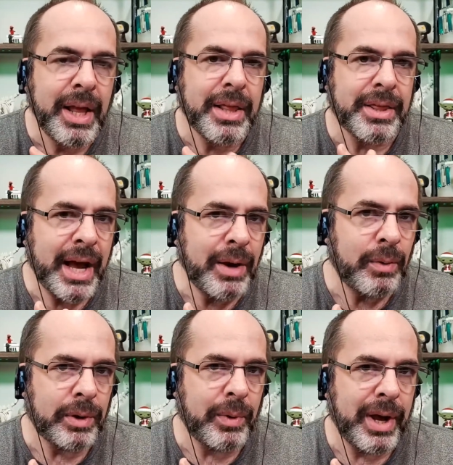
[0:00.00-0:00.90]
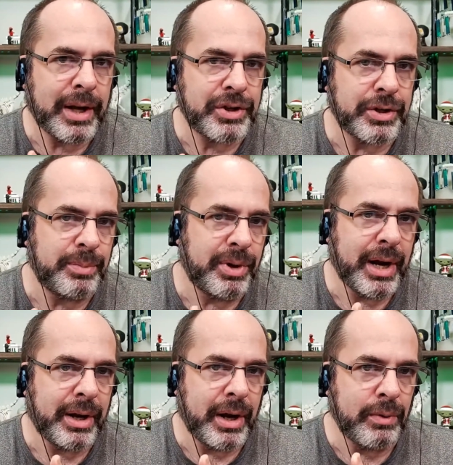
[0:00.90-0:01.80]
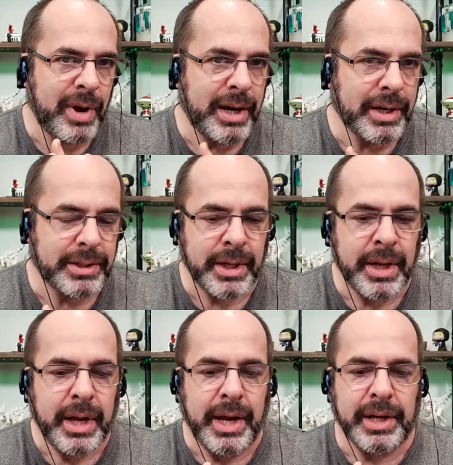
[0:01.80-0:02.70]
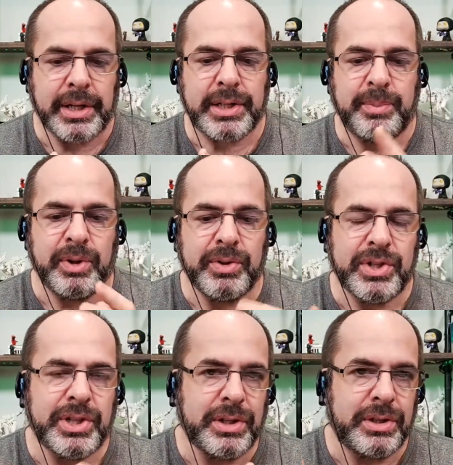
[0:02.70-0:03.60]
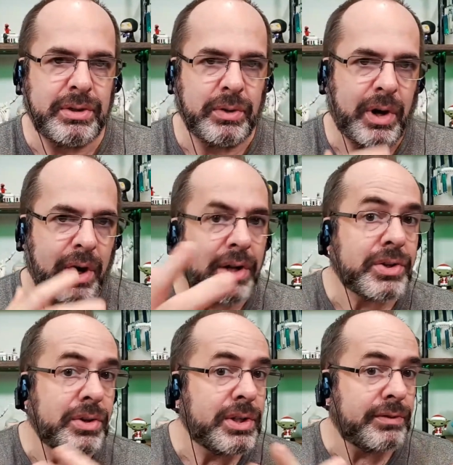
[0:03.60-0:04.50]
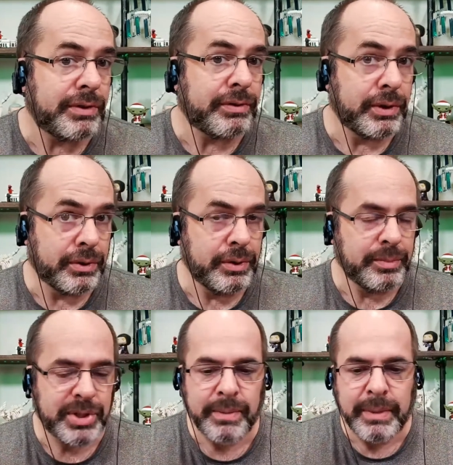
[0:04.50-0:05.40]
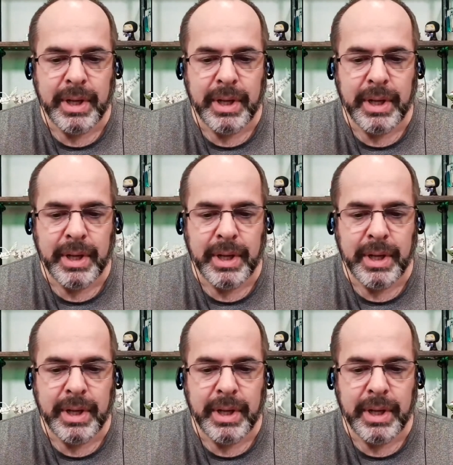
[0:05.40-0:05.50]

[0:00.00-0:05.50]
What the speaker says: That one we actually put out on Reddit and exposed it to all sorts of different groups,